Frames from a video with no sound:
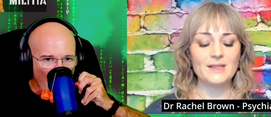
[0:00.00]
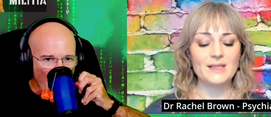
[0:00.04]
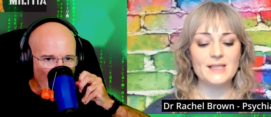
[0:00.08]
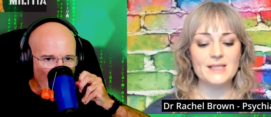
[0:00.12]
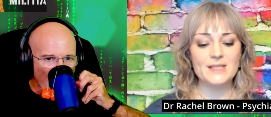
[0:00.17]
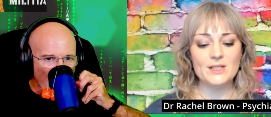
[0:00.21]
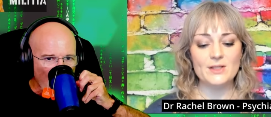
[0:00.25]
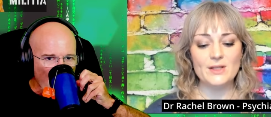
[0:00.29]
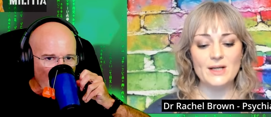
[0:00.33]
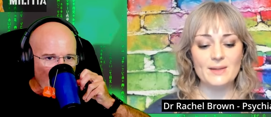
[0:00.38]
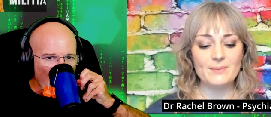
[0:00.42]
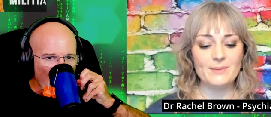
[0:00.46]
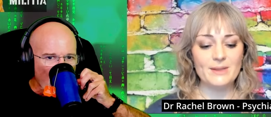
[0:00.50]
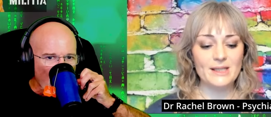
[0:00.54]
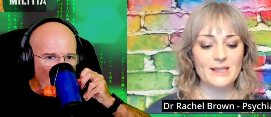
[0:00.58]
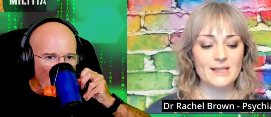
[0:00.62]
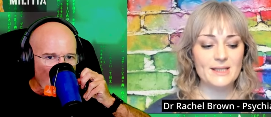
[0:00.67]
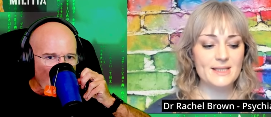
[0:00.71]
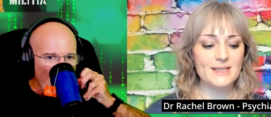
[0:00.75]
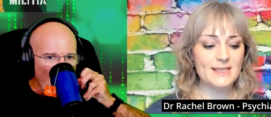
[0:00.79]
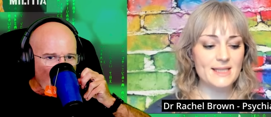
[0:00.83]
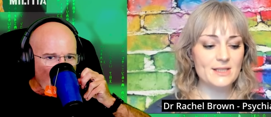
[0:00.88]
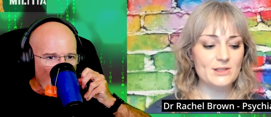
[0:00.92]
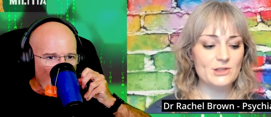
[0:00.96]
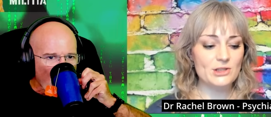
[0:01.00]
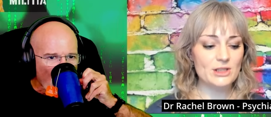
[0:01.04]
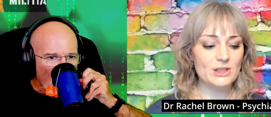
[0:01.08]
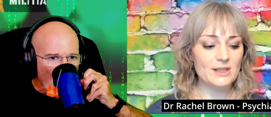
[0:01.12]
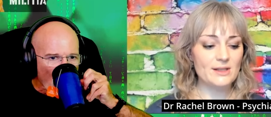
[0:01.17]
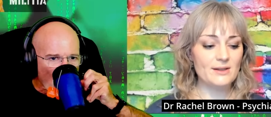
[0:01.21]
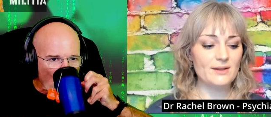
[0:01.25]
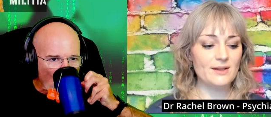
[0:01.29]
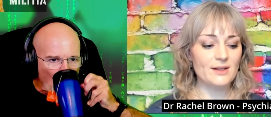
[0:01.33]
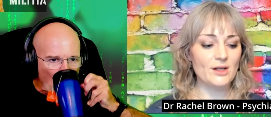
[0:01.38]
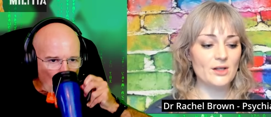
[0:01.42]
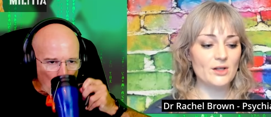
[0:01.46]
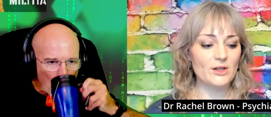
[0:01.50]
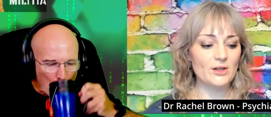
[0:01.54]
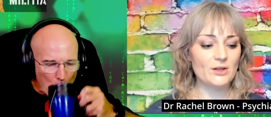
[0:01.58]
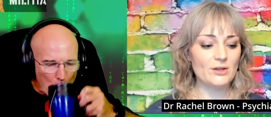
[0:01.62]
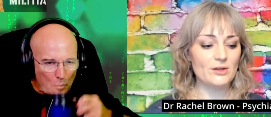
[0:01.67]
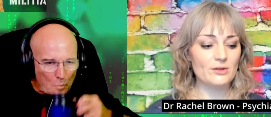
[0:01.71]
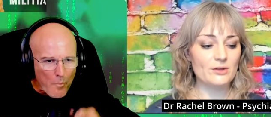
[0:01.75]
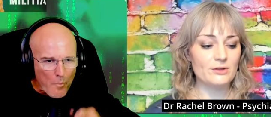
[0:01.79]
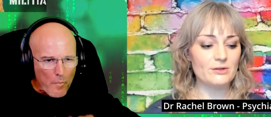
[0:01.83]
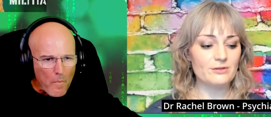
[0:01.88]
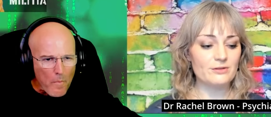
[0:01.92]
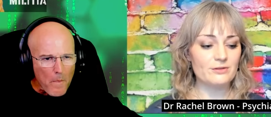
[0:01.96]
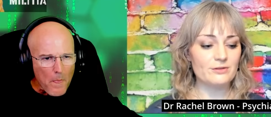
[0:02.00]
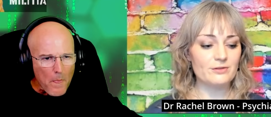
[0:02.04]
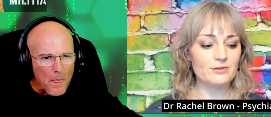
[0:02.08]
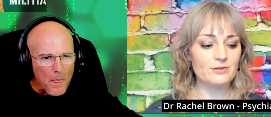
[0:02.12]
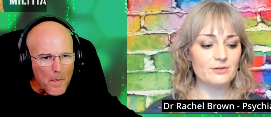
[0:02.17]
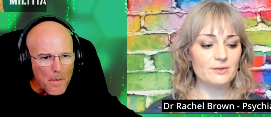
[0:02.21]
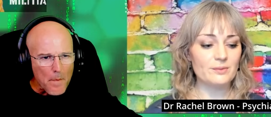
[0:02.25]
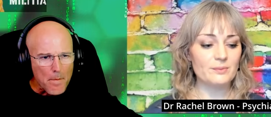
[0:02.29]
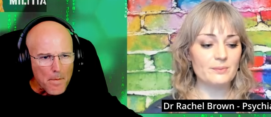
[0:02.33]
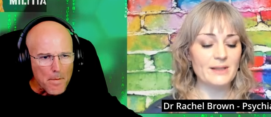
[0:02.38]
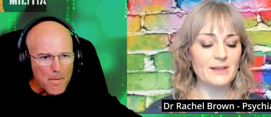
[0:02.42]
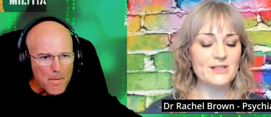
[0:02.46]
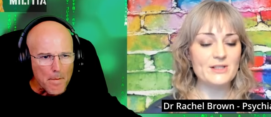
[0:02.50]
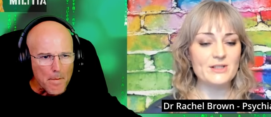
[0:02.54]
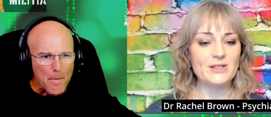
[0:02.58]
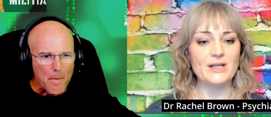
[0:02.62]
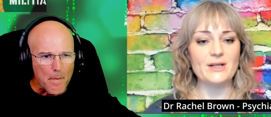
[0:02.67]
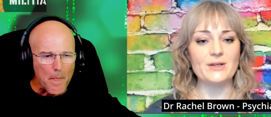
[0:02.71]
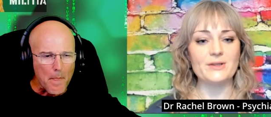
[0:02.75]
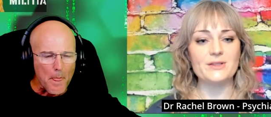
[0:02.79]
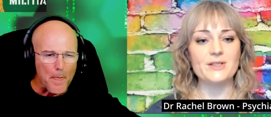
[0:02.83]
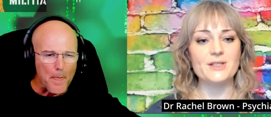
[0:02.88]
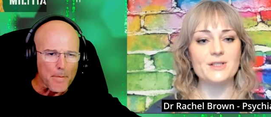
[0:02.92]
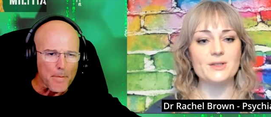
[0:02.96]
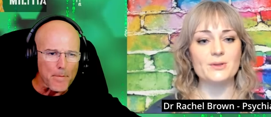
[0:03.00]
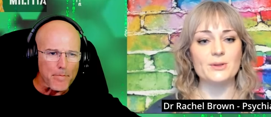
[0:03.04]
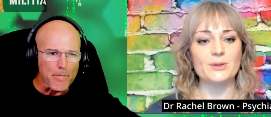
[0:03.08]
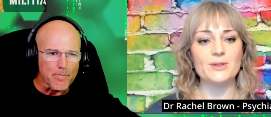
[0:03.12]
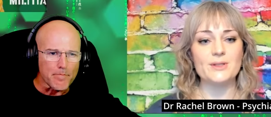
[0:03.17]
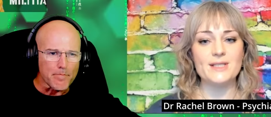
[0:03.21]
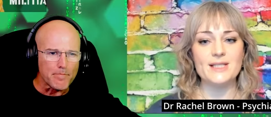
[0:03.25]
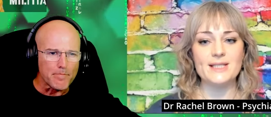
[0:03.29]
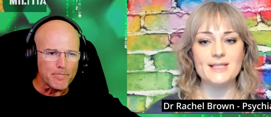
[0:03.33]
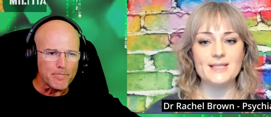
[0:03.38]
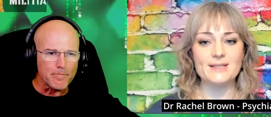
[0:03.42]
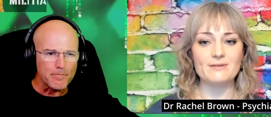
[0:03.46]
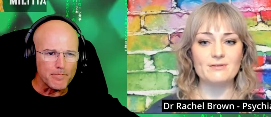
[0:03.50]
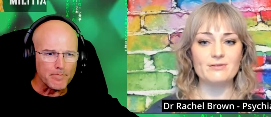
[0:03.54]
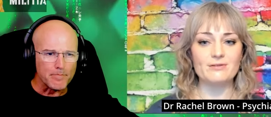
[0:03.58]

Speaker 1: Yes, yeah, so, I mean, I essentially think of mental health disorders as